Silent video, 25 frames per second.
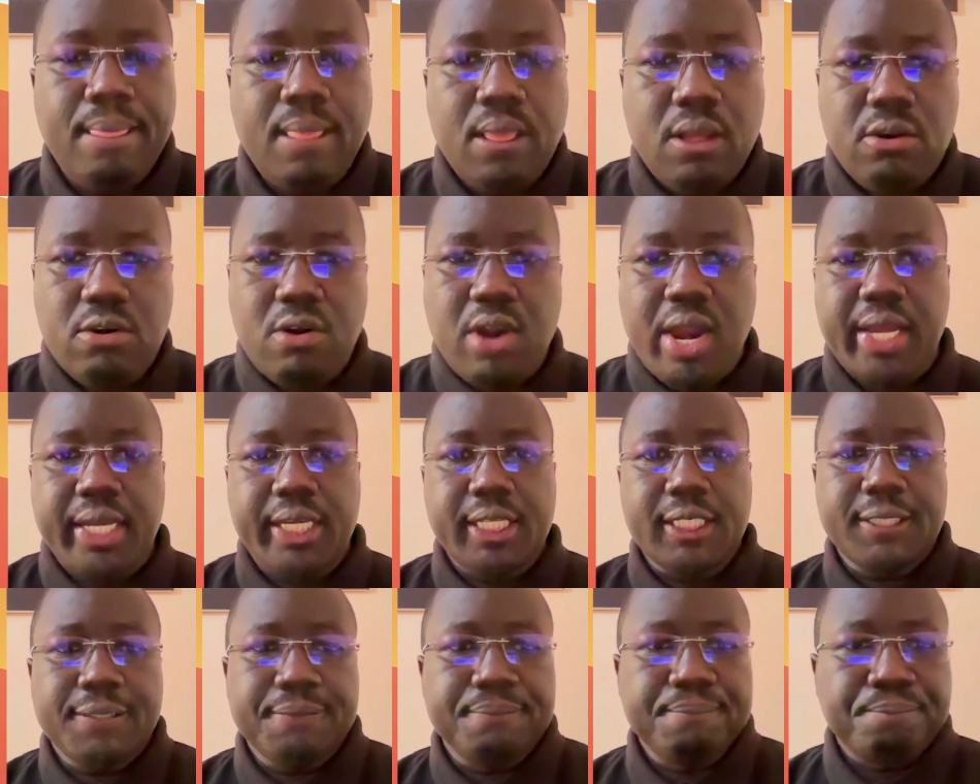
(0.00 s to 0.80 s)
All
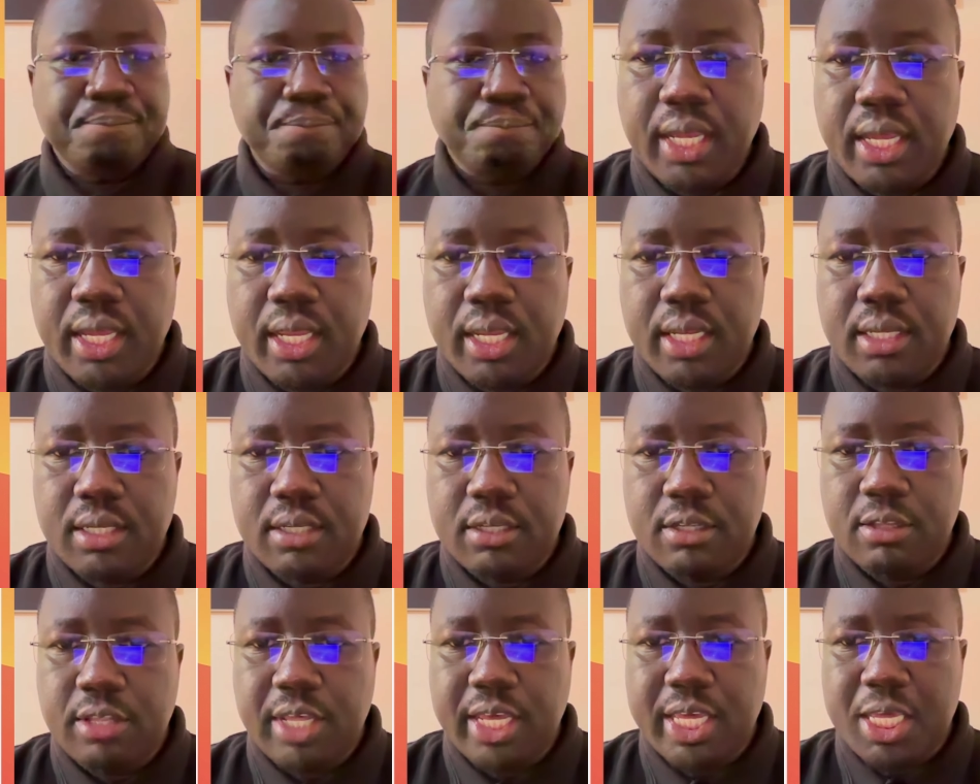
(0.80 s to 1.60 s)
right.
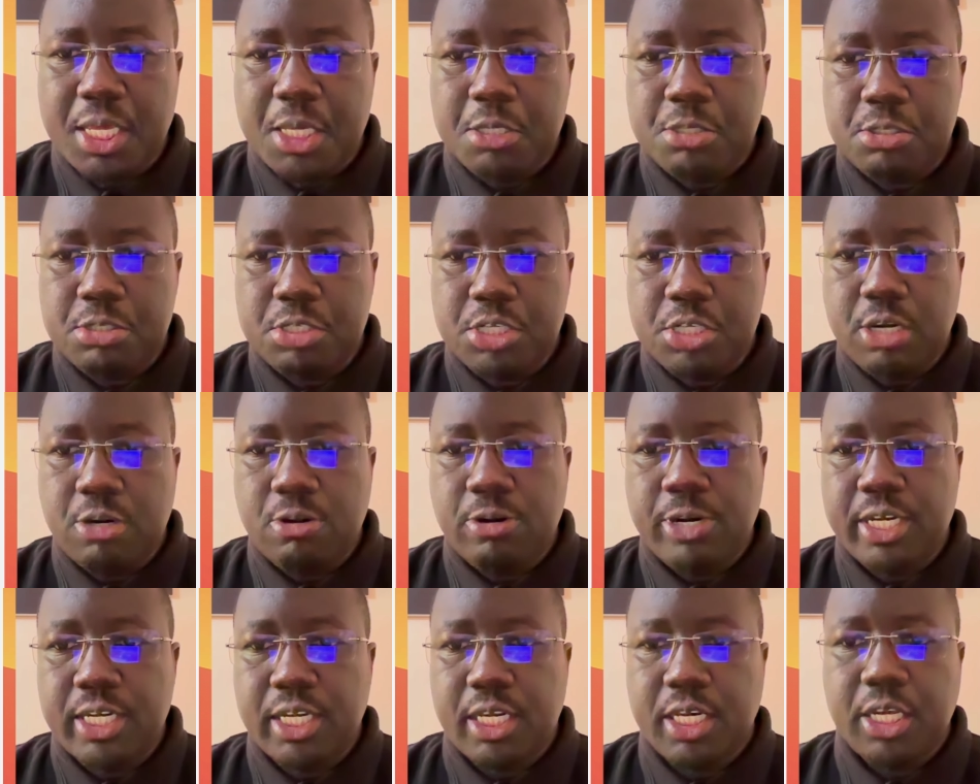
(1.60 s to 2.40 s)
And the key is
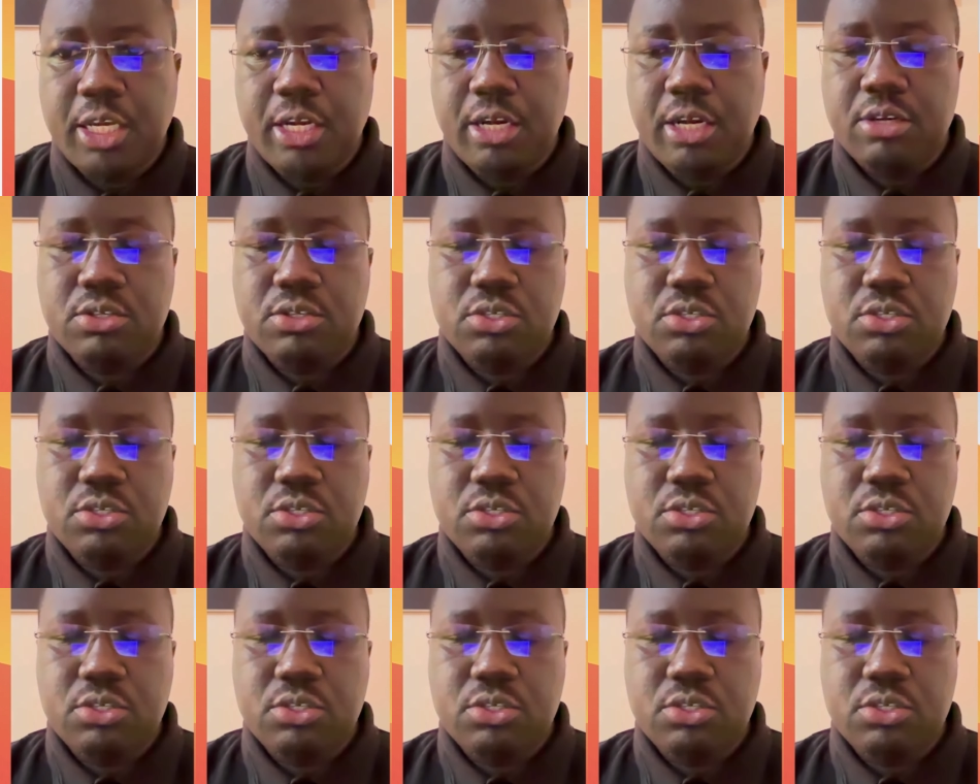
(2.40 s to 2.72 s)
generated here.